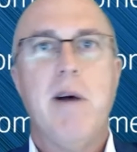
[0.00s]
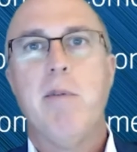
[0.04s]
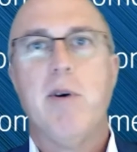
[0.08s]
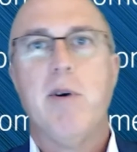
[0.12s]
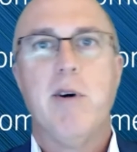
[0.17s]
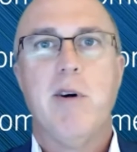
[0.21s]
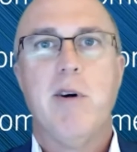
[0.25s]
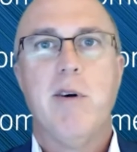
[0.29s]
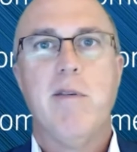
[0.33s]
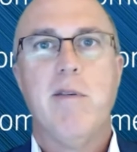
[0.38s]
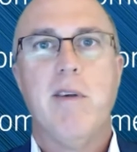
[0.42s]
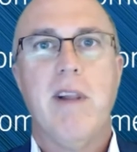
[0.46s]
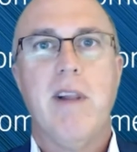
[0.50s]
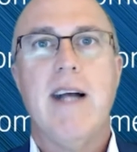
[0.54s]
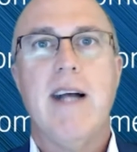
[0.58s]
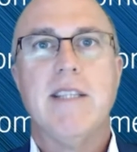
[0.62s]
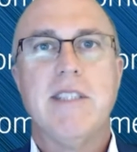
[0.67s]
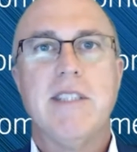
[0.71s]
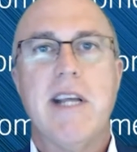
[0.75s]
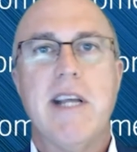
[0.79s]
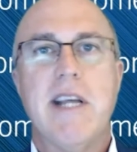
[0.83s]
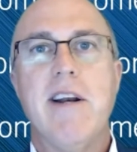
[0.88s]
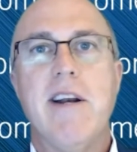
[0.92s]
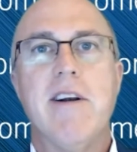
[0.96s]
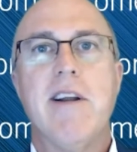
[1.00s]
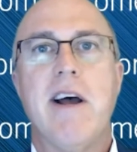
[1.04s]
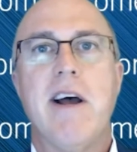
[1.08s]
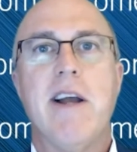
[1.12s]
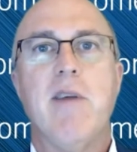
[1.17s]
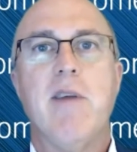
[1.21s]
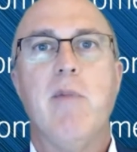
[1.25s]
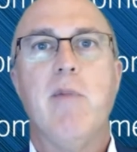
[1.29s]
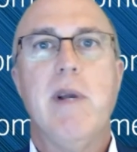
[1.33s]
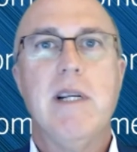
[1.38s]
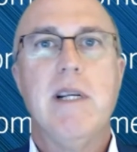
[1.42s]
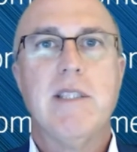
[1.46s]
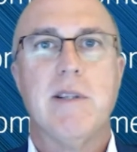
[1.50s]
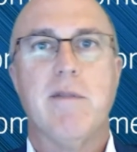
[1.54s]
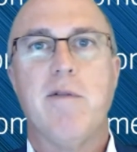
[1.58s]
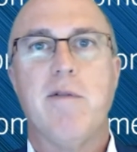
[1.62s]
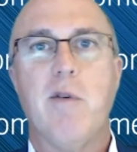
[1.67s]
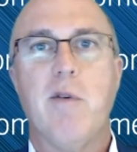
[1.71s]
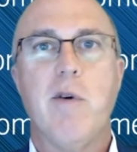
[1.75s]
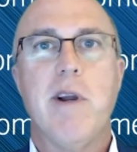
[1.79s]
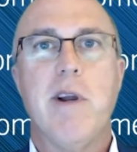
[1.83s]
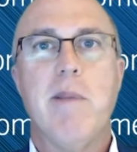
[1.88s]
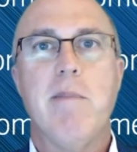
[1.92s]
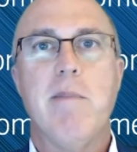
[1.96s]
over the last eight or nine weeks of
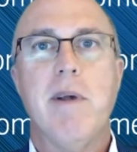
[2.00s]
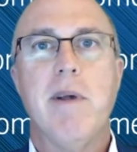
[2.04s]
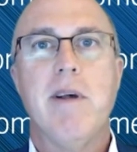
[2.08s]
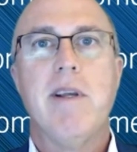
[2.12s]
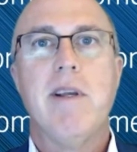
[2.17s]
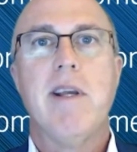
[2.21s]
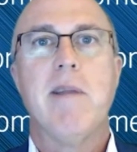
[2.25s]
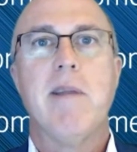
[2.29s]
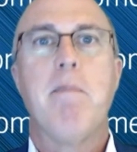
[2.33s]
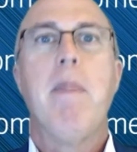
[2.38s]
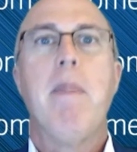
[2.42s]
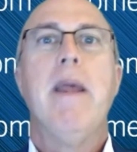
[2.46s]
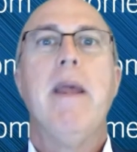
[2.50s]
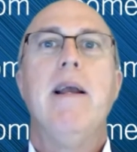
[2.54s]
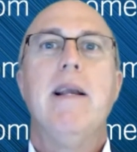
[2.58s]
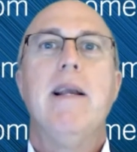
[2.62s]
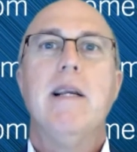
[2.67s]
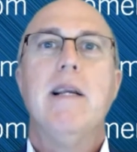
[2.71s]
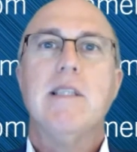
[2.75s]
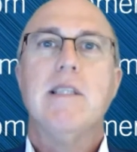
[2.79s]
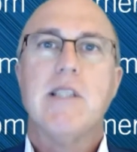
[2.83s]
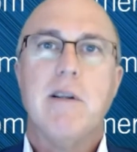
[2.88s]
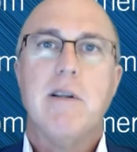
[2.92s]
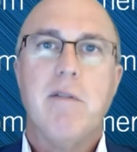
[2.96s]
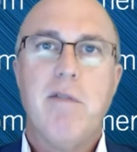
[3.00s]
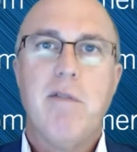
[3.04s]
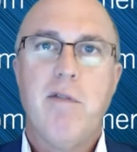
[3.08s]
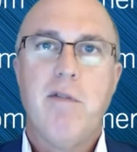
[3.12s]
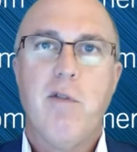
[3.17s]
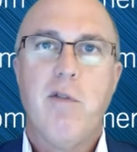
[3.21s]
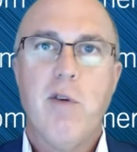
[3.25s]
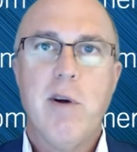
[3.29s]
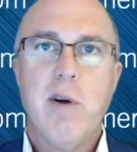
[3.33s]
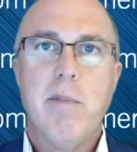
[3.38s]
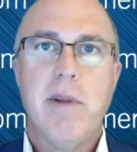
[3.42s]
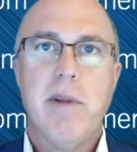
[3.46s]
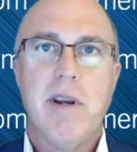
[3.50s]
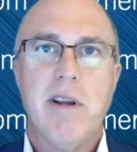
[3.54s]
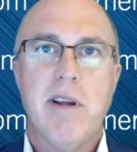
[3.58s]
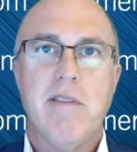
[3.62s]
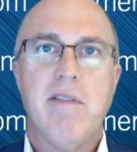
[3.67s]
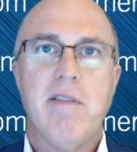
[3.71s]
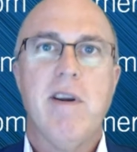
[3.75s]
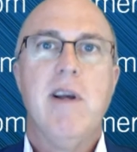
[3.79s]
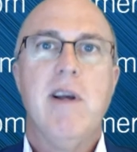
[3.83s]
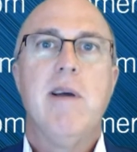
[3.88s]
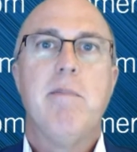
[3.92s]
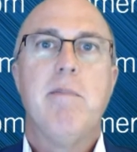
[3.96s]
40 million is
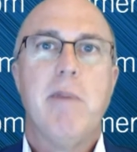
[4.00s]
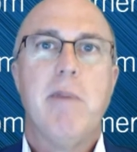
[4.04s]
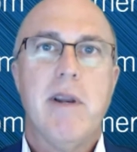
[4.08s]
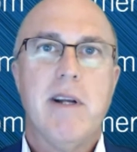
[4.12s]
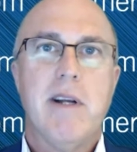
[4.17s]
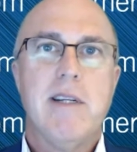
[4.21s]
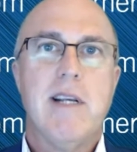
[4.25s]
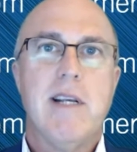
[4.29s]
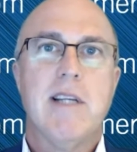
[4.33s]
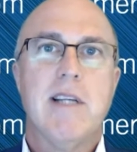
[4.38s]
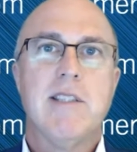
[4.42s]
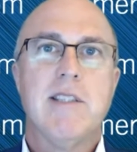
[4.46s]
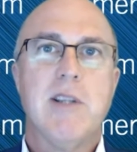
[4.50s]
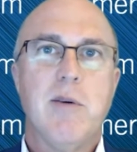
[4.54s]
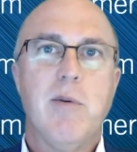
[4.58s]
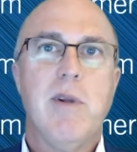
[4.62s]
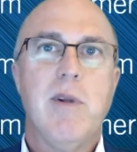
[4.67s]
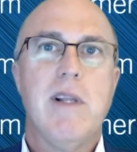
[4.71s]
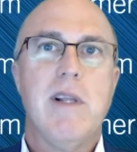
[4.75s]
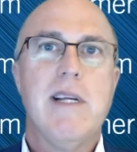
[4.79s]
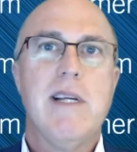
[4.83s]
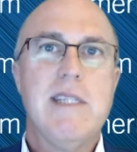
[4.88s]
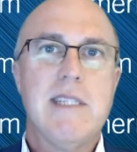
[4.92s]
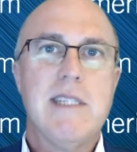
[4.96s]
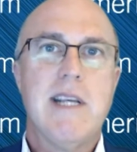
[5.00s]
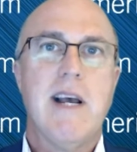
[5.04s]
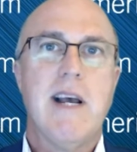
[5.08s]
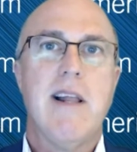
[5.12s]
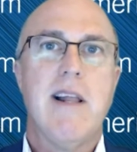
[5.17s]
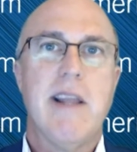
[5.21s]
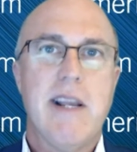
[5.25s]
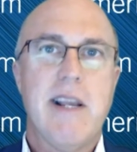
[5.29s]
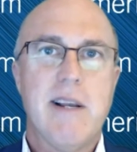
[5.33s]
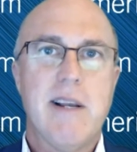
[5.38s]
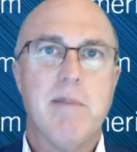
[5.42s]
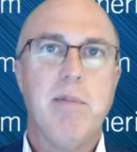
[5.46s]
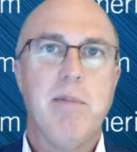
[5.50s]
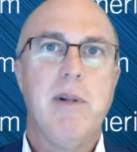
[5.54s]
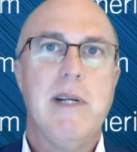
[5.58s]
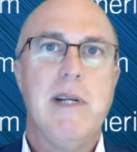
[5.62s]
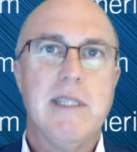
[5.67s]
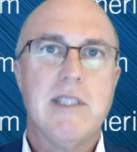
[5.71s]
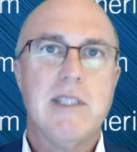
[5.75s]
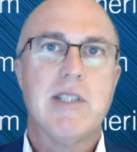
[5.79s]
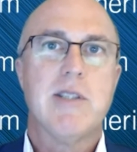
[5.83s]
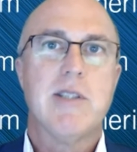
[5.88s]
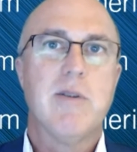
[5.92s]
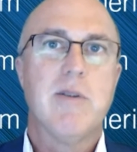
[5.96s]
informative, but it doesn't really tell a
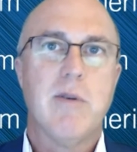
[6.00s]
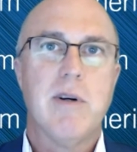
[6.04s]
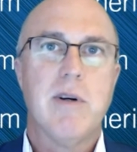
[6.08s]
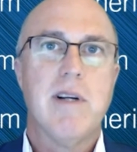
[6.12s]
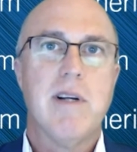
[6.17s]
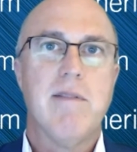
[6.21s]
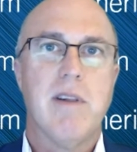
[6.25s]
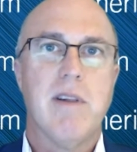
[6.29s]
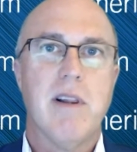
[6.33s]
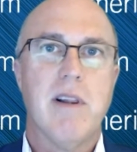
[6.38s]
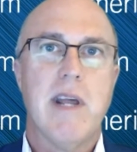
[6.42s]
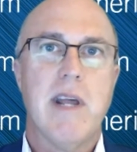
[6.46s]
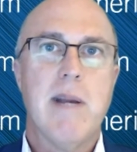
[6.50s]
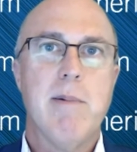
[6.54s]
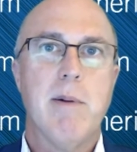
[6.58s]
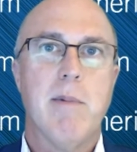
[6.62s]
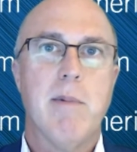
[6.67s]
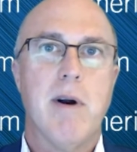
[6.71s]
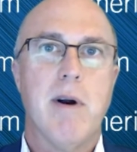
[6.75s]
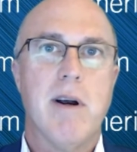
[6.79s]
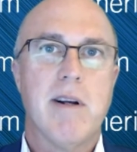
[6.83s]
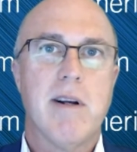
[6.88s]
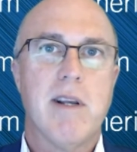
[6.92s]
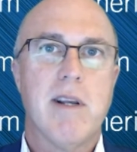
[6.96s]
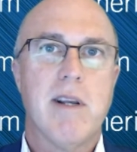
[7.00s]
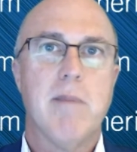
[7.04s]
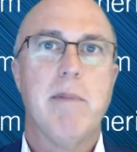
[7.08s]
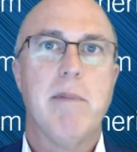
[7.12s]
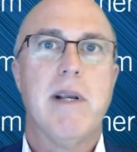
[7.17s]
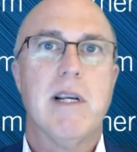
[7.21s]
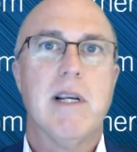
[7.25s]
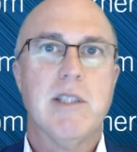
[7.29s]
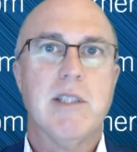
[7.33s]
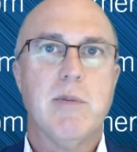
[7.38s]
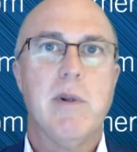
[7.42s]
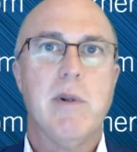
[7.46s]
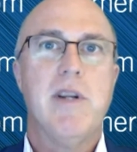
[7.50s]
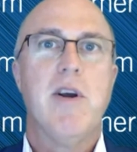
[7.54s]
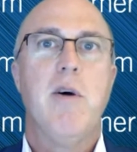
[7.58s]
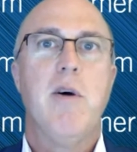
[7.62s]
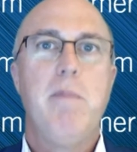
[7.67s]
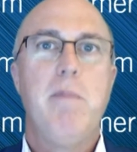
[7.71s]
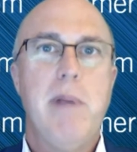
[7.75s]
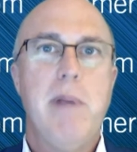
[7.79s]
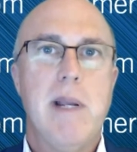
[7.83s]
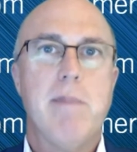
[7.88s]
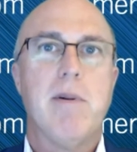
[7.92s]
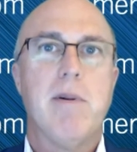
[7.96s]
complete story of the labor market because we know
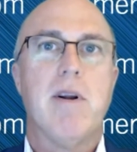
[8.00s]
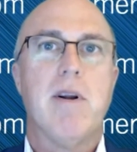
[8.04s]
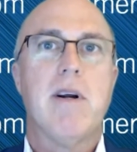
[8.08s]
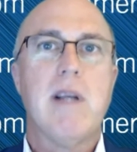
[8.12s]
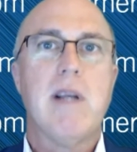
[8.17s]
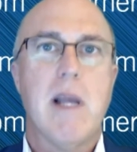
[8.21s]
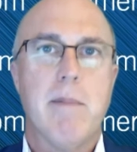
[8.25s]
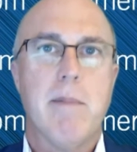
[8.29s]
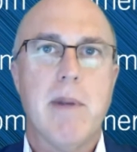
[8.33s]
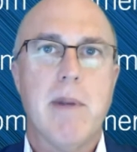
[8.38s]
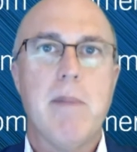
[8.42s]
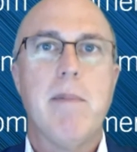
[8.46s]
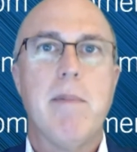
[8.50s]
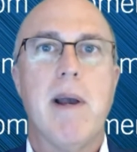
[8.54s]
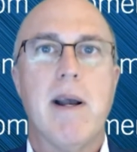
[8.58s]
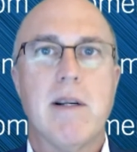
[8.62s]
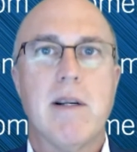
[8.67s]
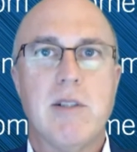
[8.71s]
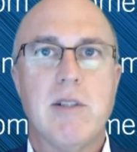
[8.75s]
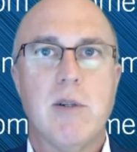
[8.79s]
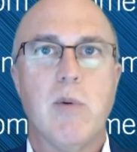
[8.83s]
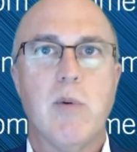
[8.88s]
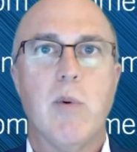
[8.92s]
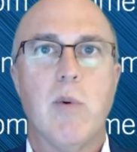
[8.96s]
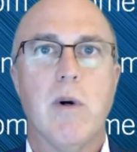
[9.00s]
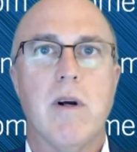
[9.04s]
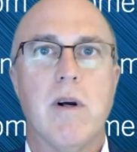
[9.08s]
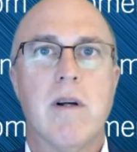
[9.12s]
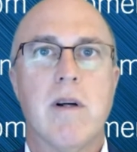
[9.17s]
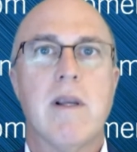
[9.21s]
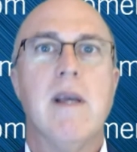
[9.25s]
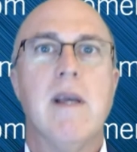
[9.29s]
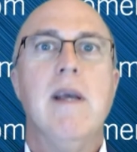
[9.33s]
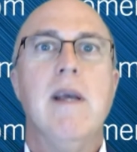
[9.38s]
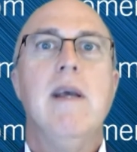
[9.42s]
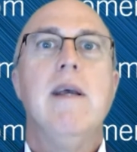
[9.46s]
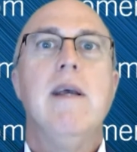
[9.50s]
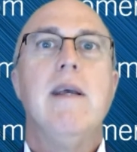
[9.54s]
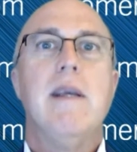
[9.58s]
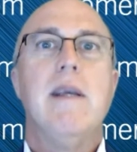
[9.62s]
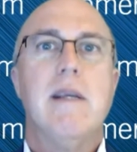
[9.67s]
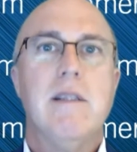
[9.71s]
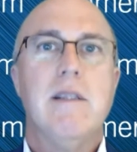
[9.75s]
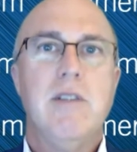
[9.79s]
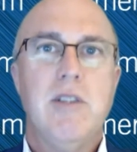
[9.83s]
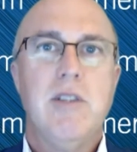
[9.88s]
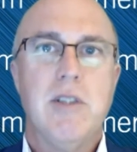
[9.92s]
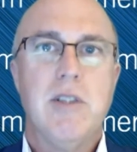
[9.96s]
people are coming back to work
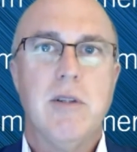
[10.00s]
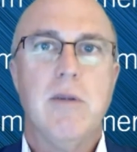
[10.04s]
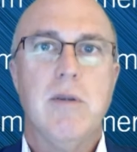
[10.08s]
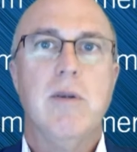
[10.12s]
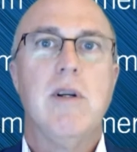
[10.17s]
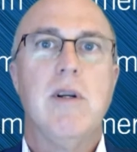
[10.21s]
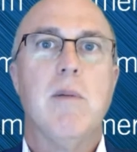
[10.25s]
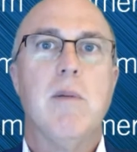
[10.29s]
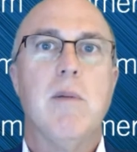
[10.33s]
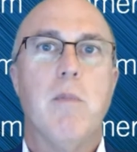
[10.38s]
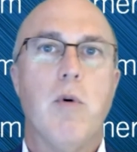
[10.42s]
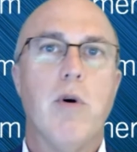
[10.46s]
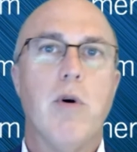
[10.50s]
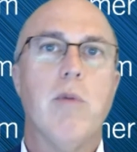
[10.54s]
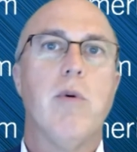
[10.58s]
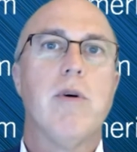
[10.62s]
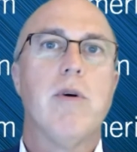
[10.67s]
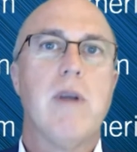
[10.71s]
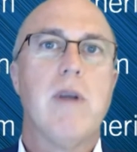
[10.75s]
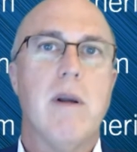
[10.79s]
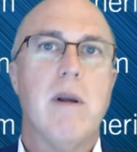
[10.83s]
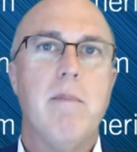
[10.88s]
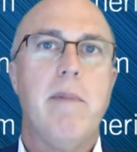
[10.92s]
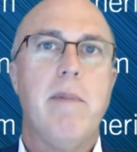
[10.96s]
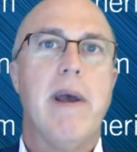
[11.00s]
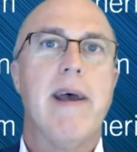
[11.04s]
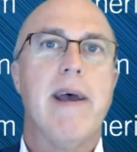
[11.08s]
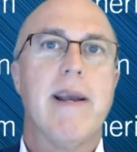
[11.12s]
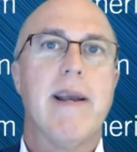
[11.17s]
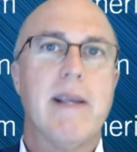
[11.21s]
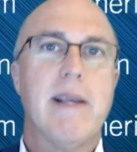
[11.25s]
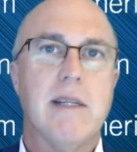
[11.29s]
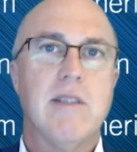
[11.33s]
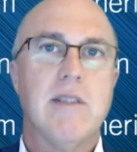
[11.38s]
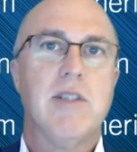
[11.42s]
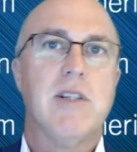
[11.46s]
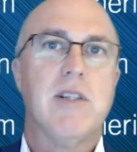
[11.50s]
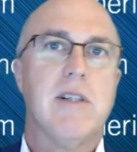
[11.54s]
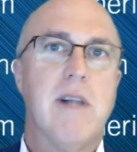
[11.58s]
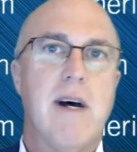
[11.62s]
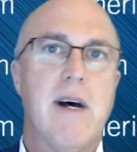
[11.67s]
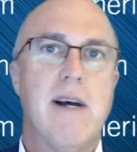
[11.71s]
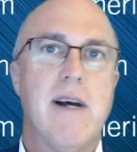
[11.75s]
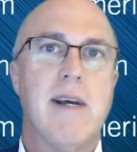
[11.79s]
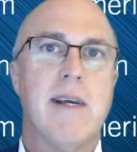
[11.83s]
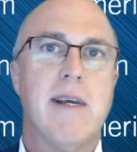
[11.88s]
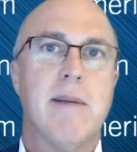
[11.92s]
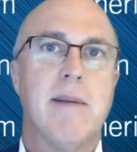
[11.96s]
in June and more will come back in July.